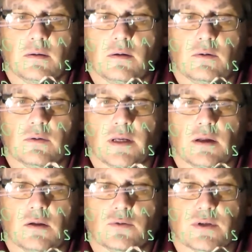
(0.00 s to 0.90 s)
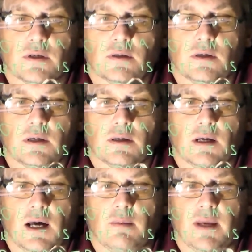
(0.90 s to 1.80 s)
Oh, getting close
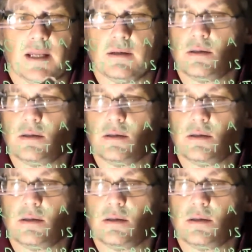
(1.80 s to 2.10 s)
there. Made it.